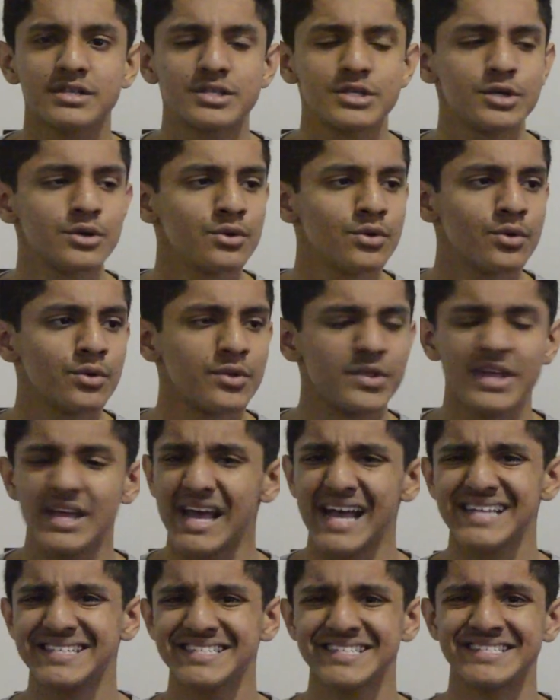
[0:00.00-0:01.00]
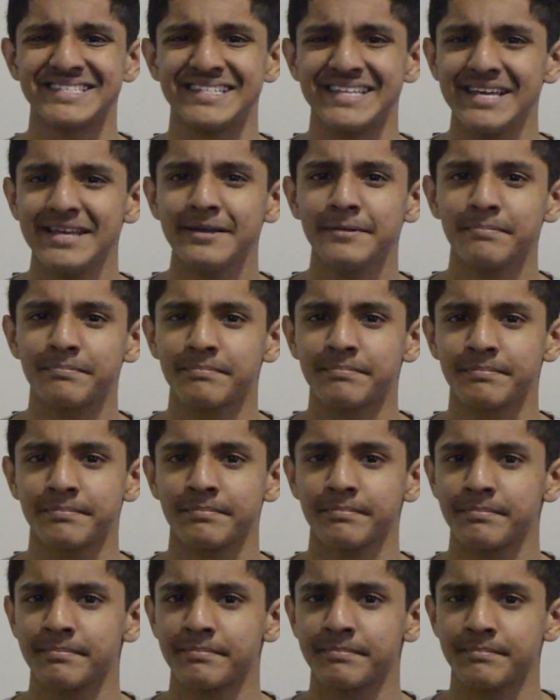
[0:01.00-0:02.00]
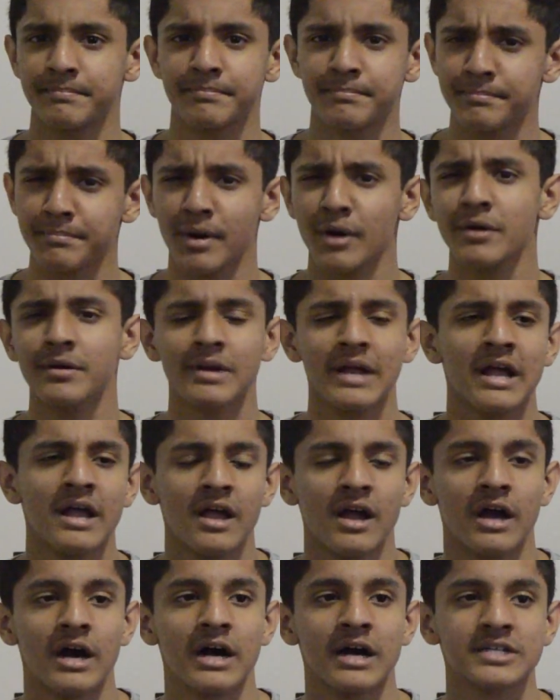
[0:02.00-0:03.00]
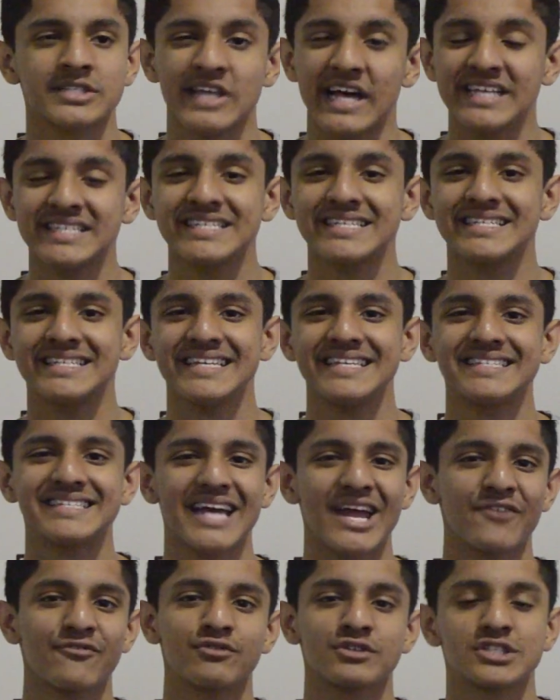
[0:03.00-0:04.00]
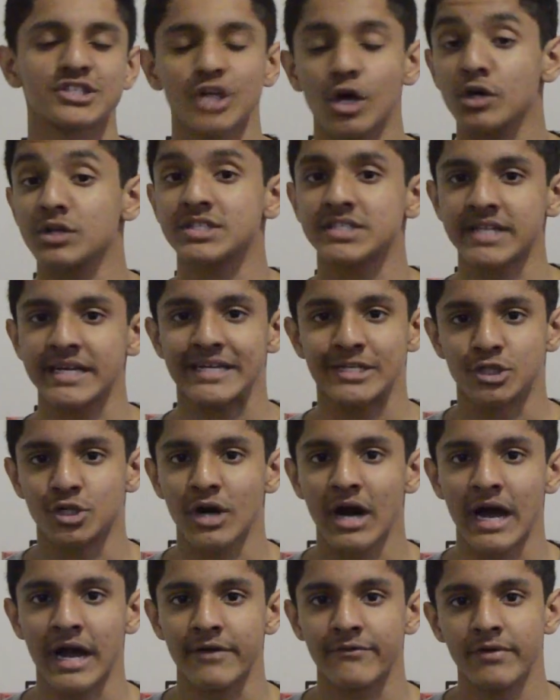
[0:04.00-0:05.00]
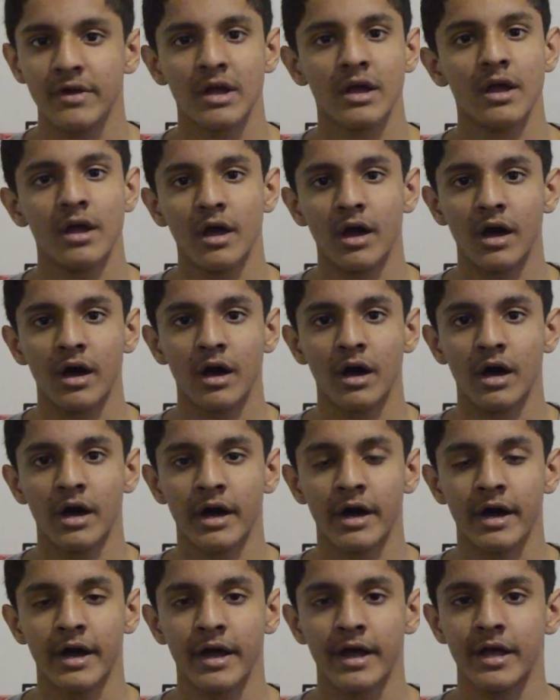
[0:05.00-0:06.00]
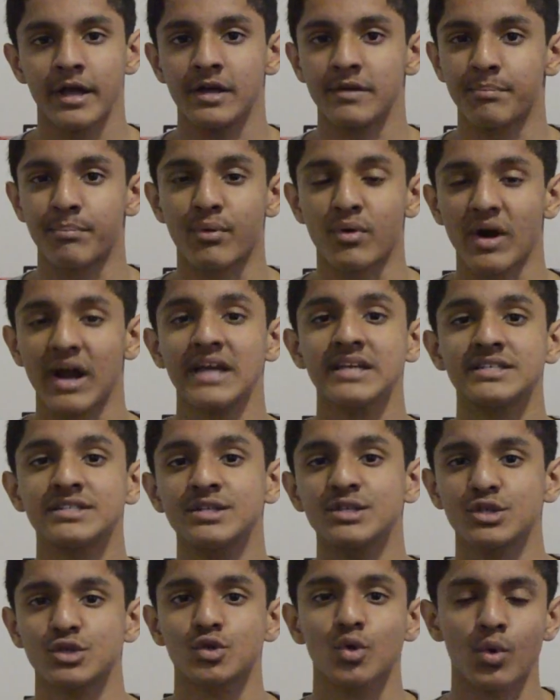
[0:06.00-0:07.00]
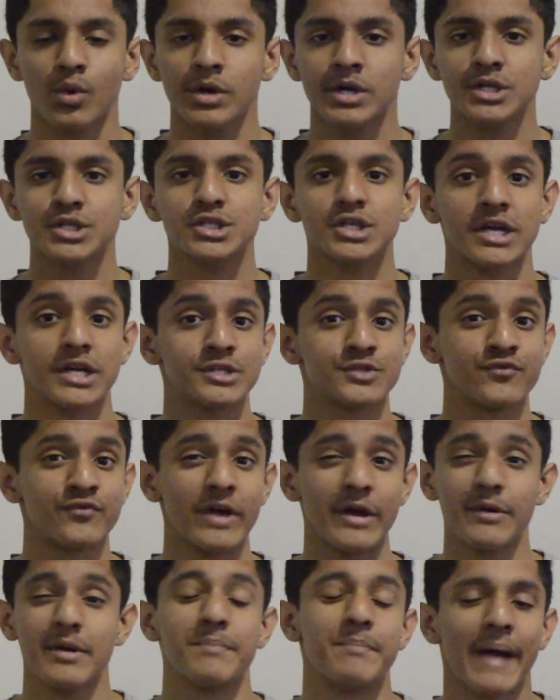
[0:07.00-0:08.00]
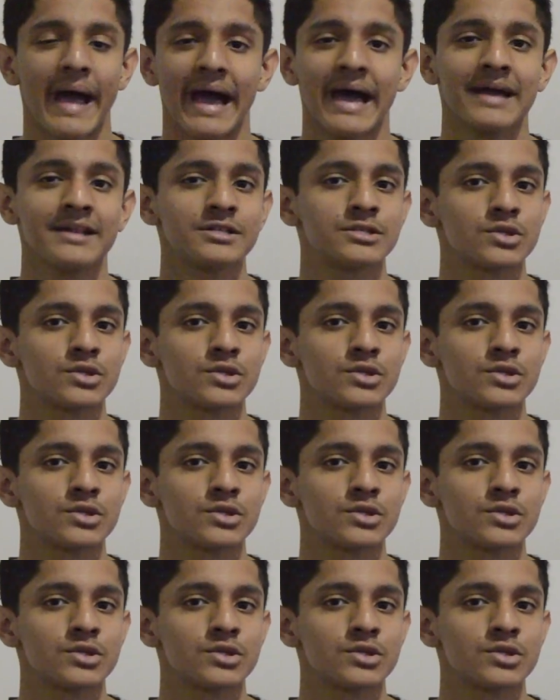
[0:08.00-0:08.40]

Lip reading: to the SSD part. So SSD stands for solid state drive. Price to storage is very bad.